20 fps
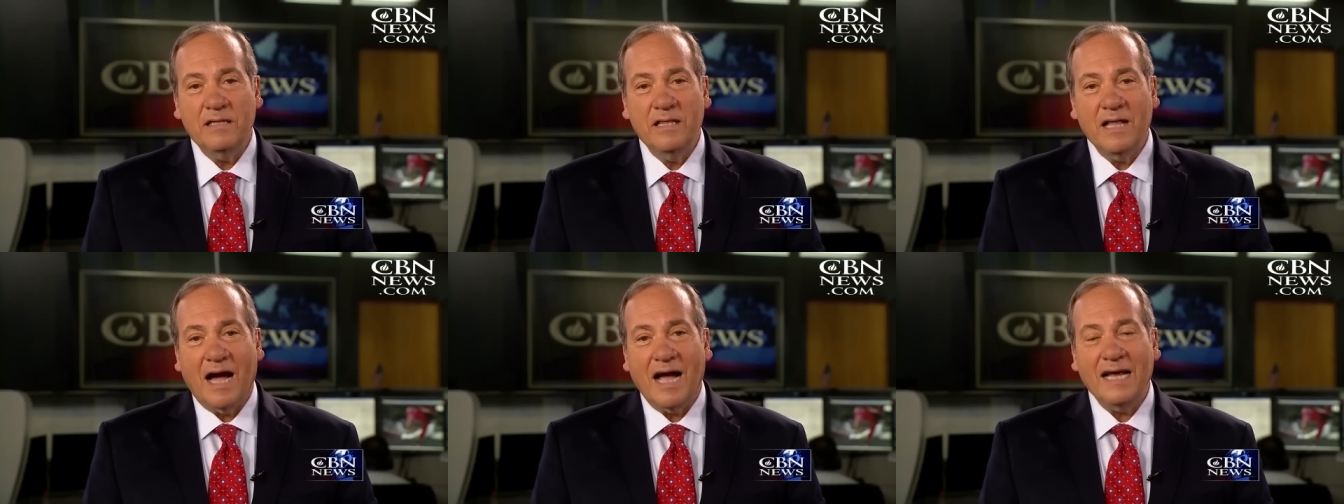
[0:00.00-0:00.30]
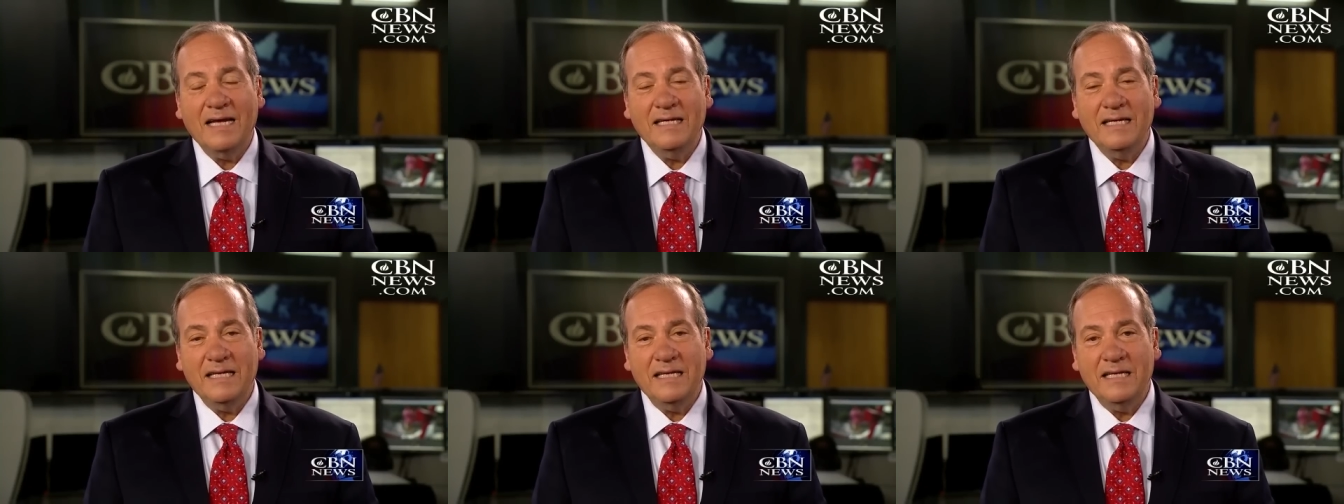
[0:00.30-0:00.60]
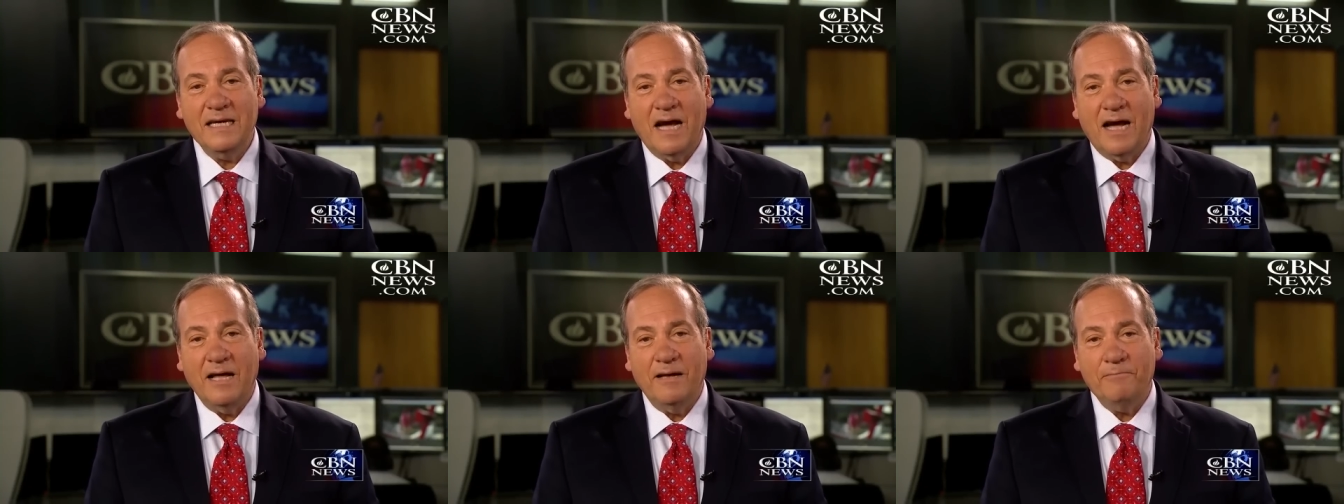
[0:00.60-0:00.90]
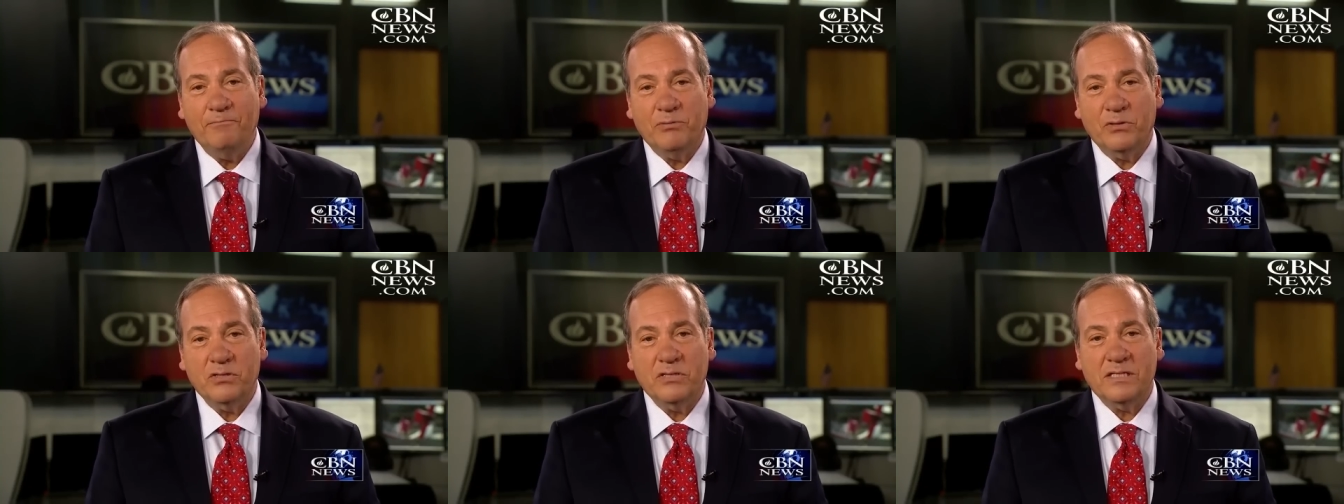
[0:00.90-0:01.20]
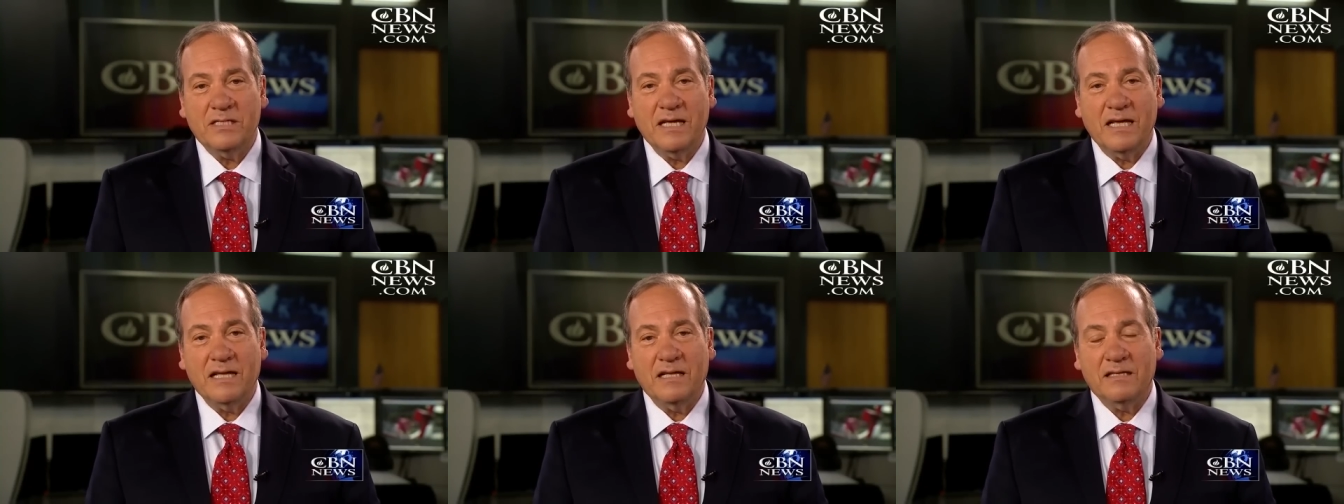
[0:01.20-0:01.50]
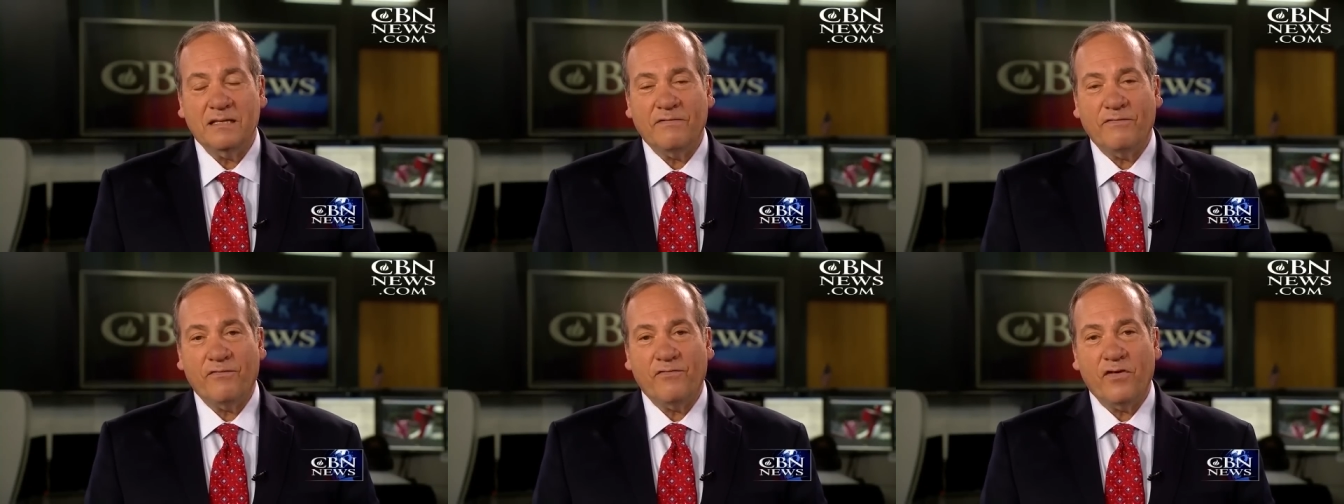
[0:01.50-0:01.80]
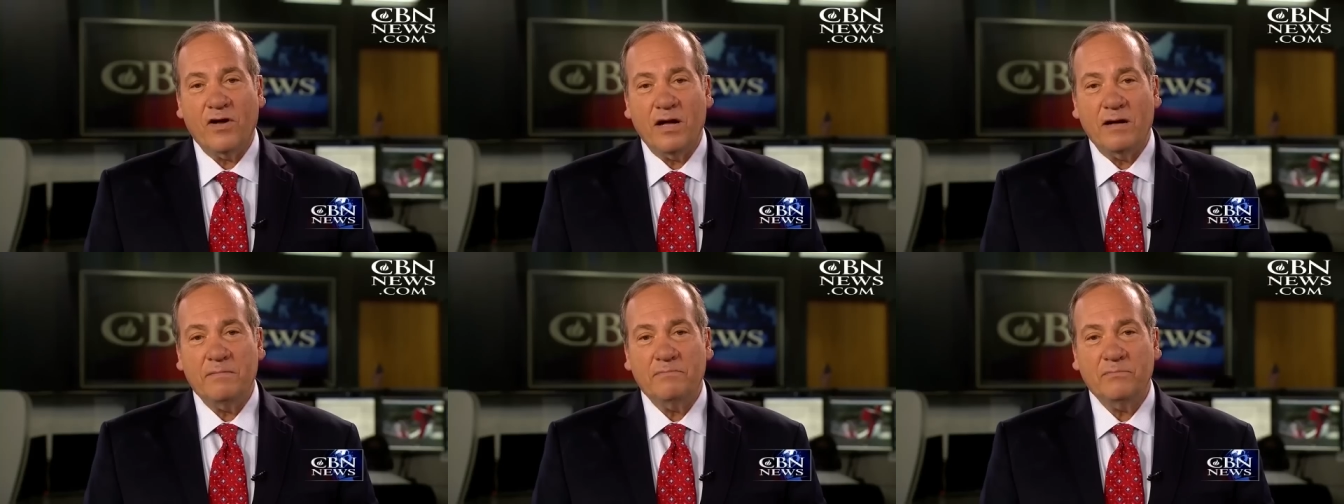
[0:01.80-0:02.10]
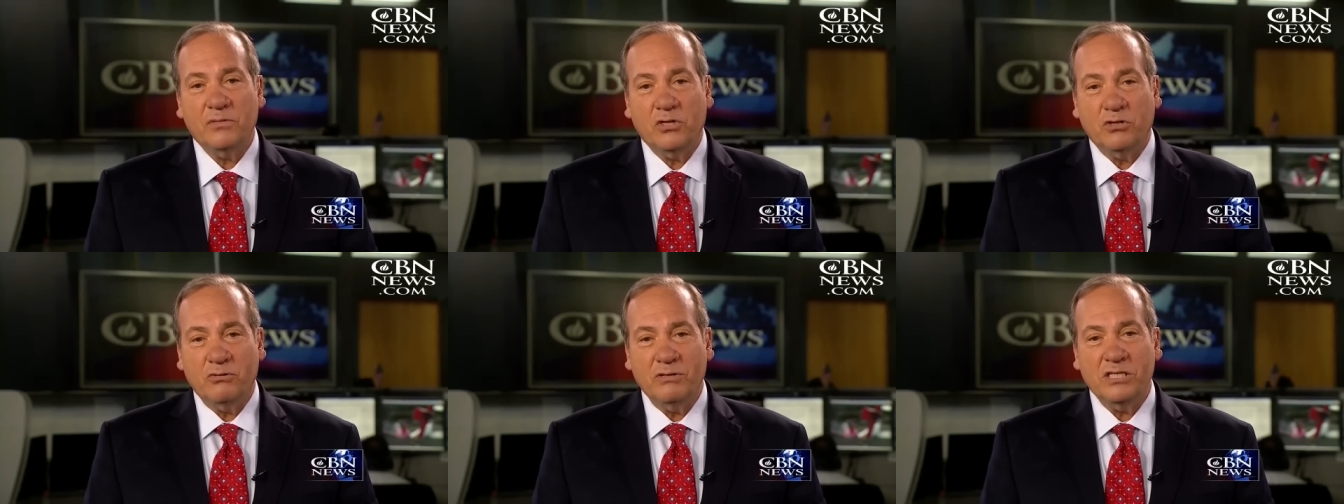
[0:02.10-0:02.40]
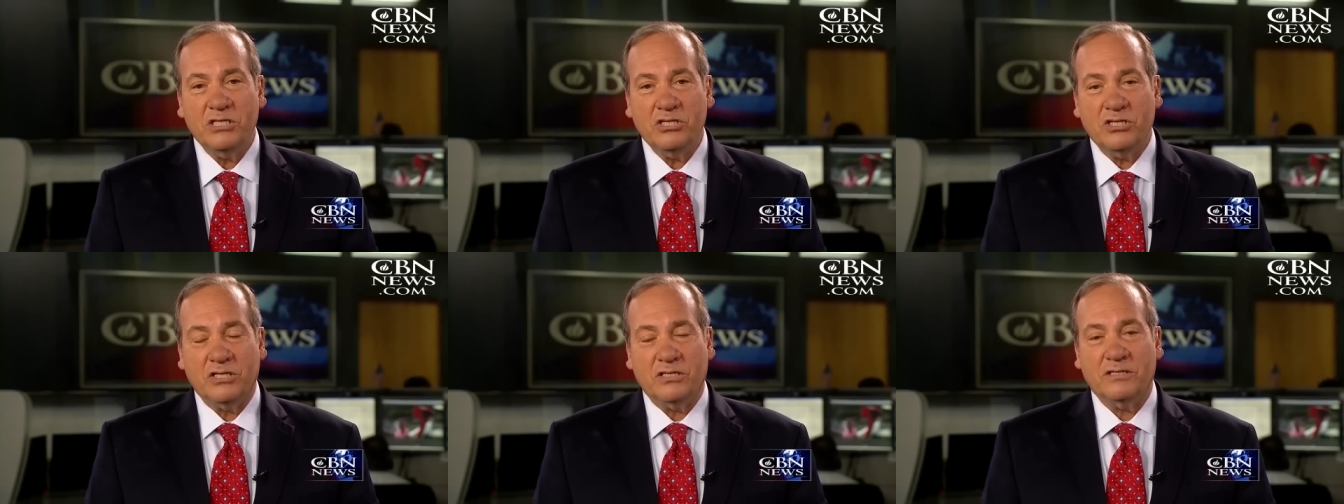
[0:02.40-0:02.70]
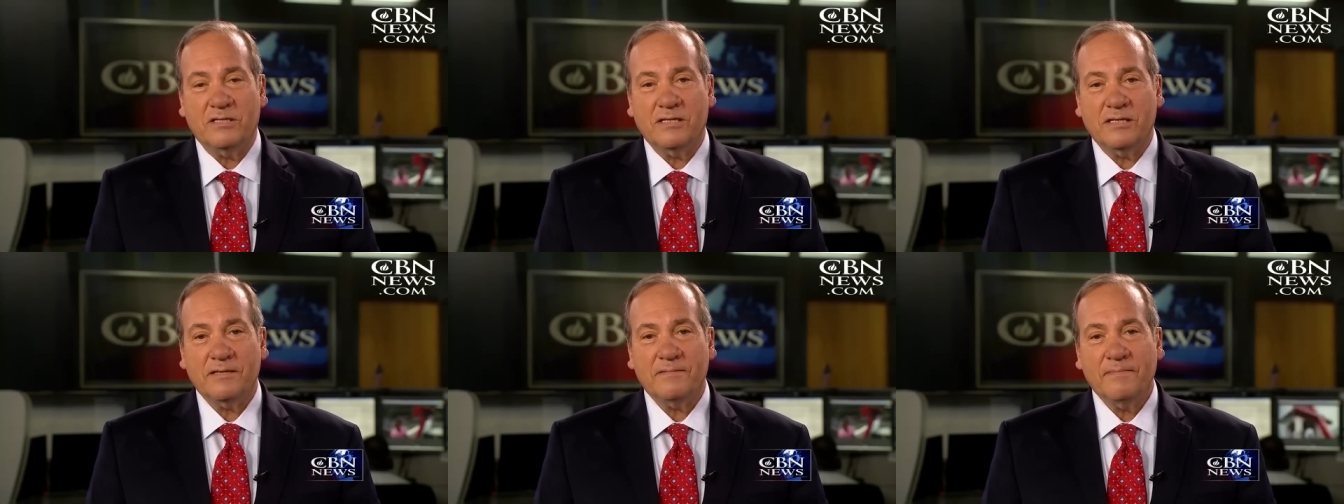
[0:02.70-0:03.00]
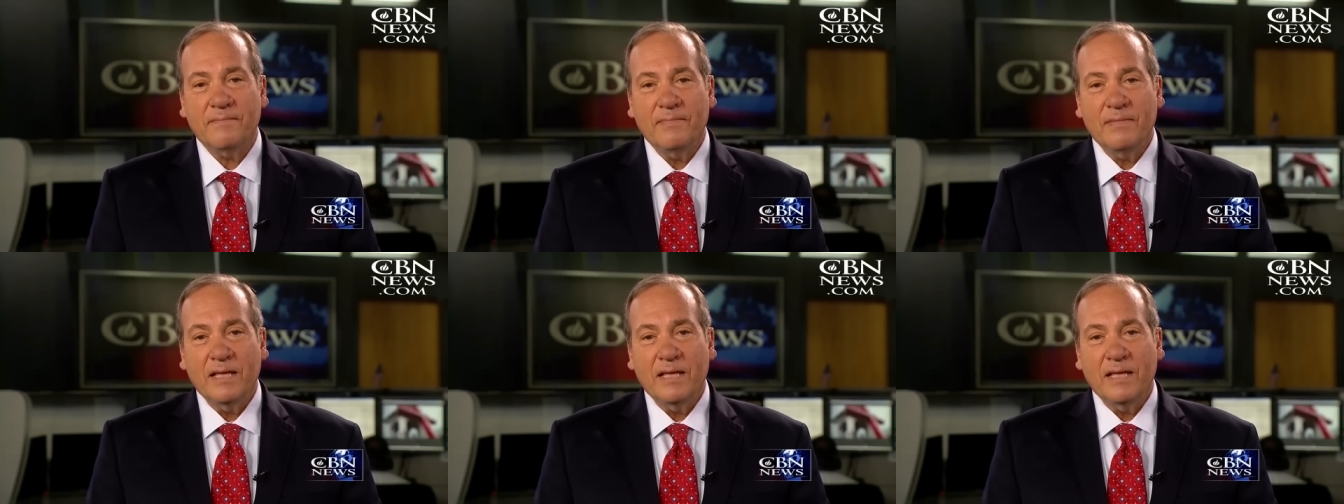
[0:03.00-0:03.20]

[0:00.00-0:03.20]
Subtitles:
99% from Christians.